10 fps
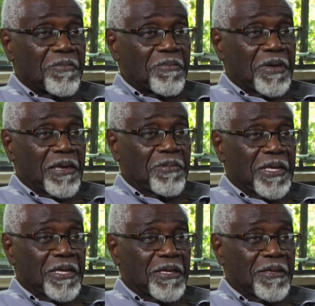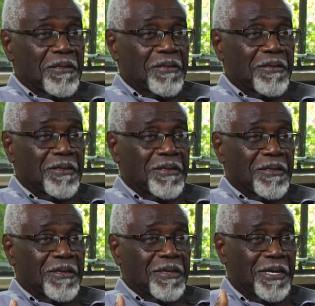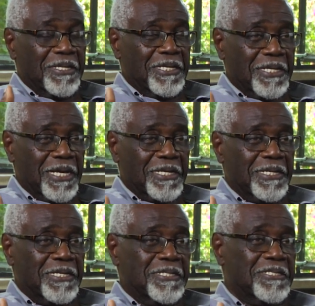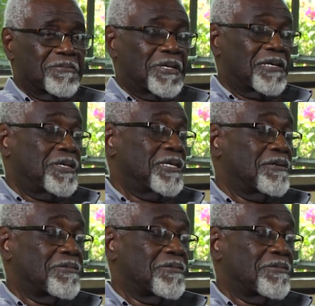maybe 1890s, maybe,